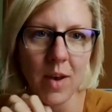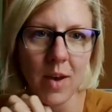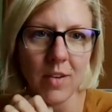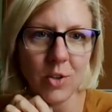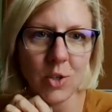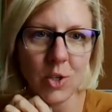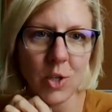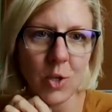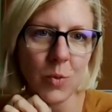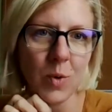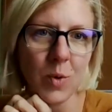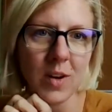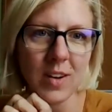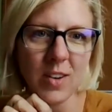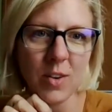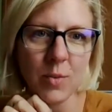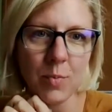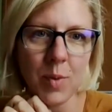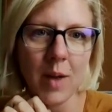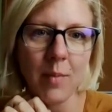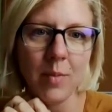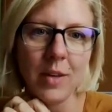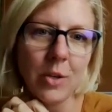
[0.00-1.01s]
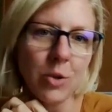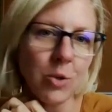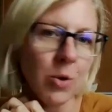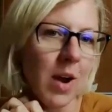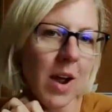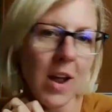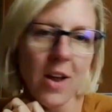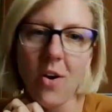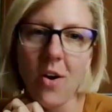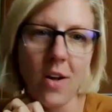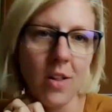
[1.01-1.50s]
and she wanted to probably
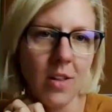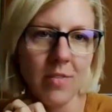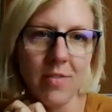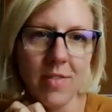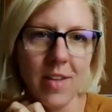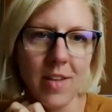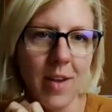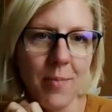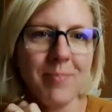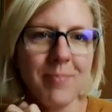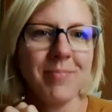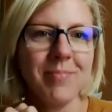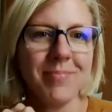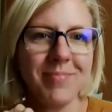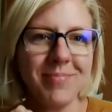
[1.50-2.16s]
try all of them.